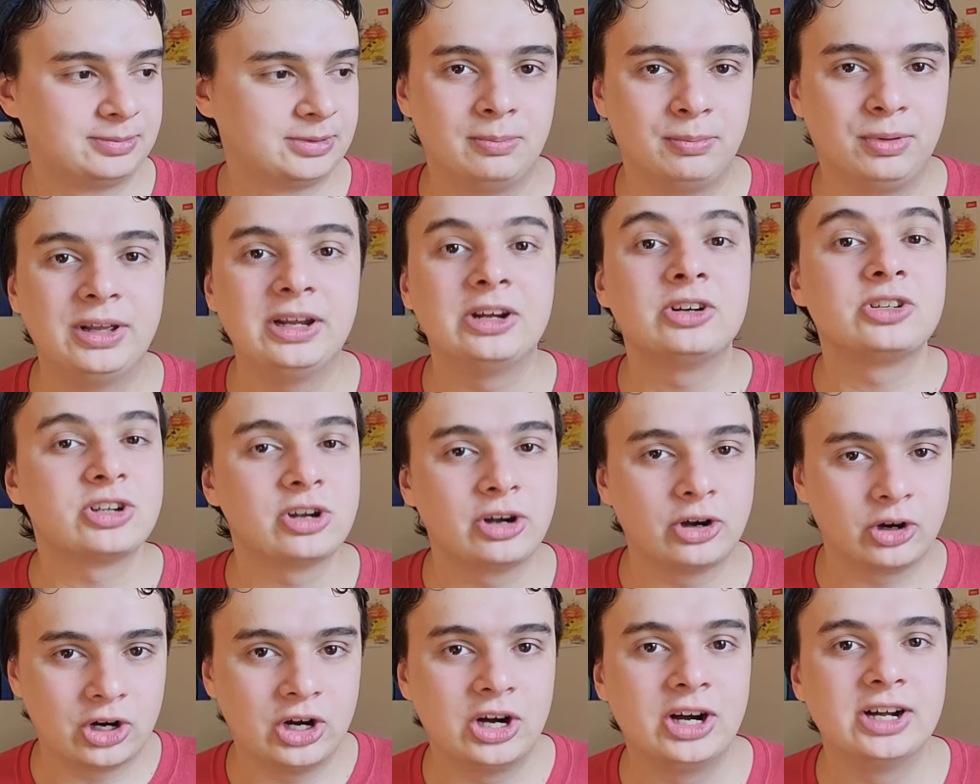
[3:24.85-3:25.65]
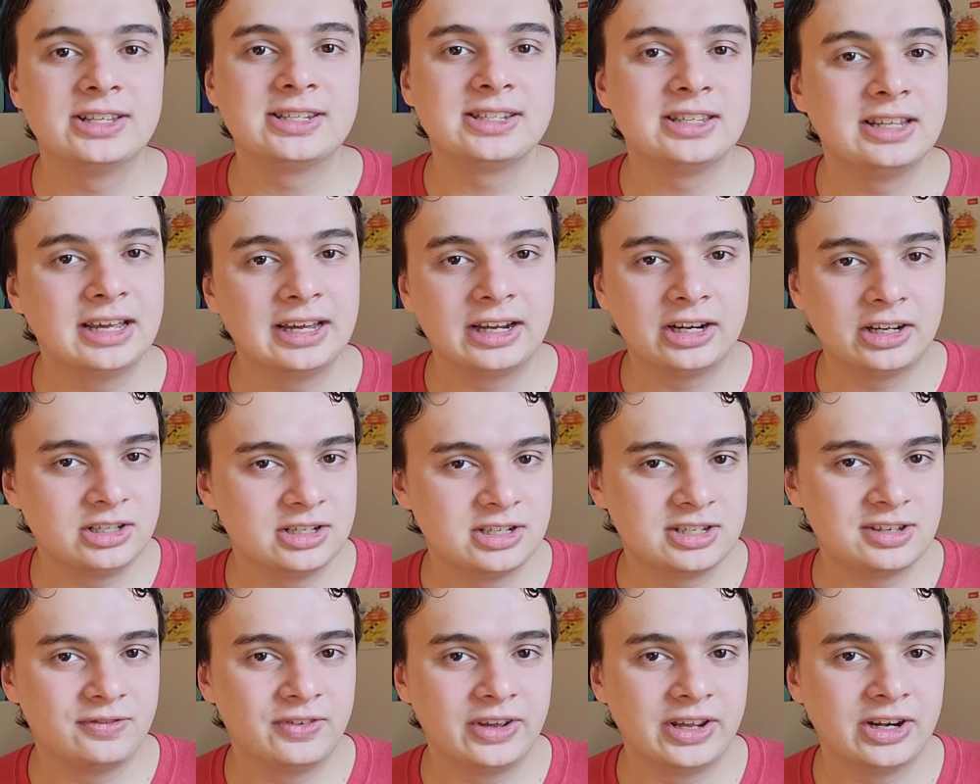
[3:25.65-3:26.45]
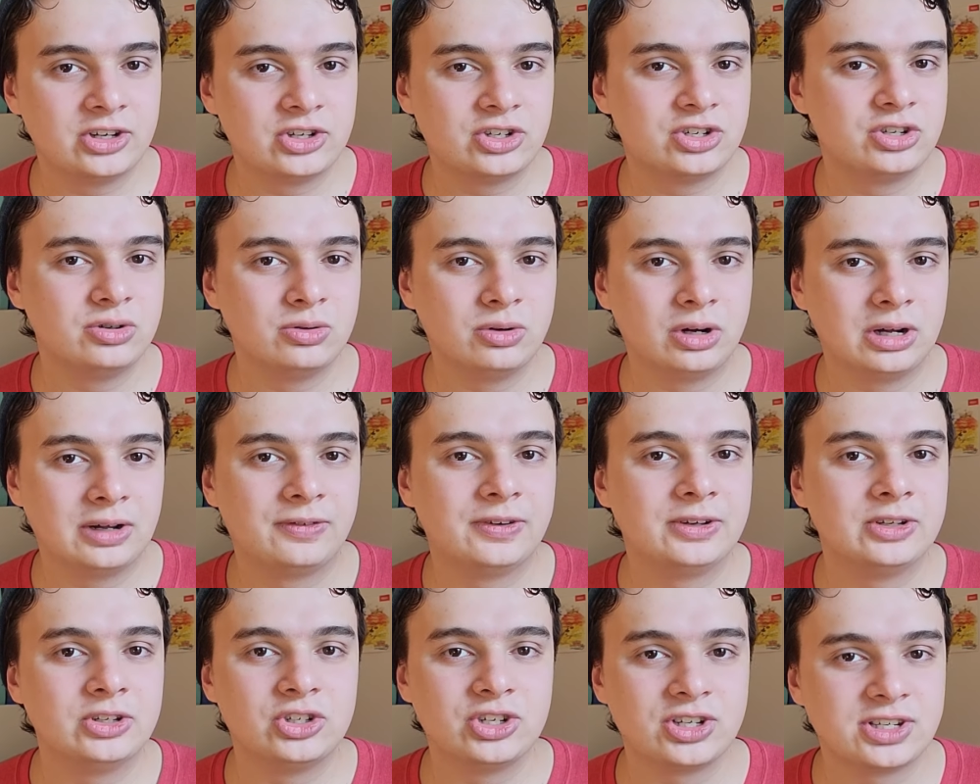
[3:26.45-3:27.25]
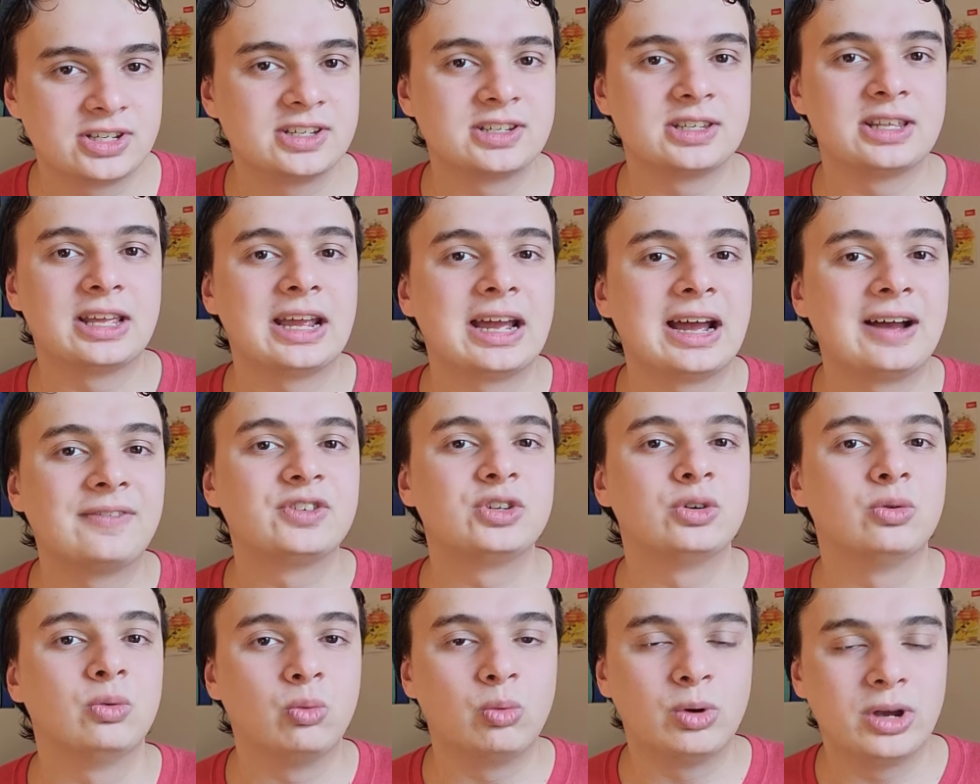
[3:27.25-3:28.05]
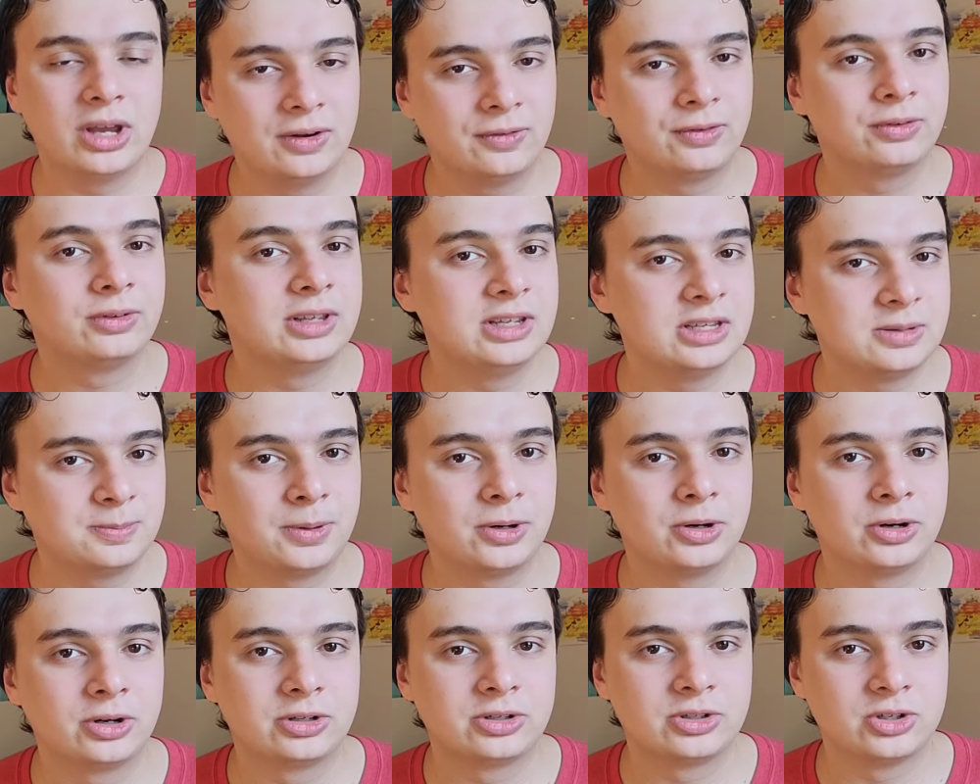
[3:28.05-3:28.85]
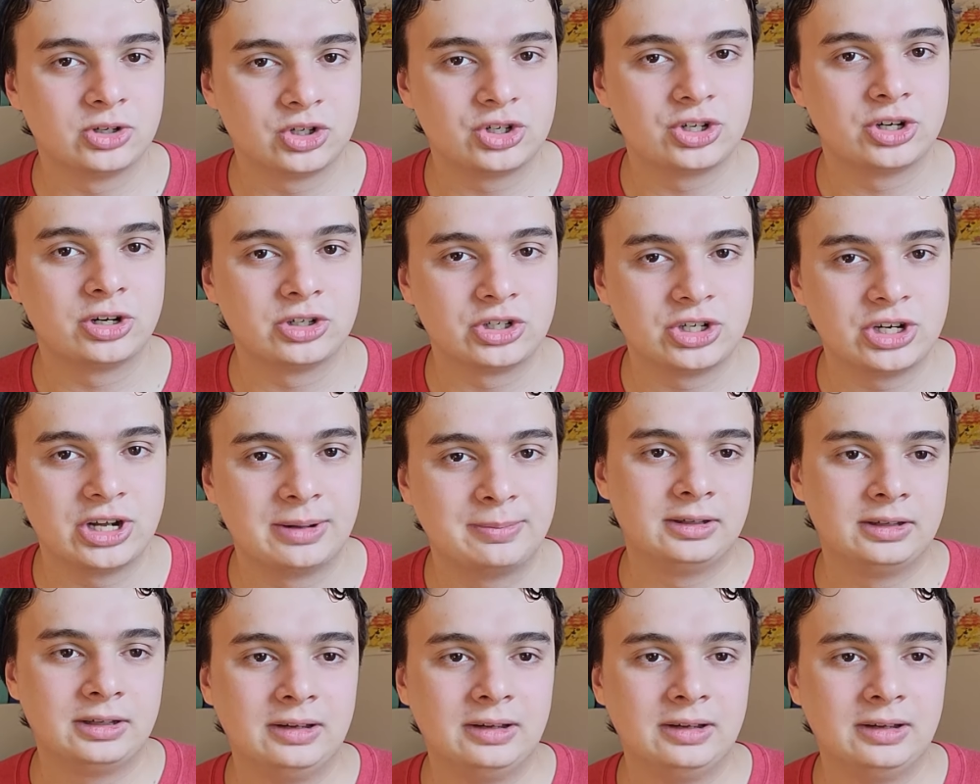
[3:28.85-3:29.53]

Players are constantly at a disadvantage too often just because they have to wait for these perks to charge up.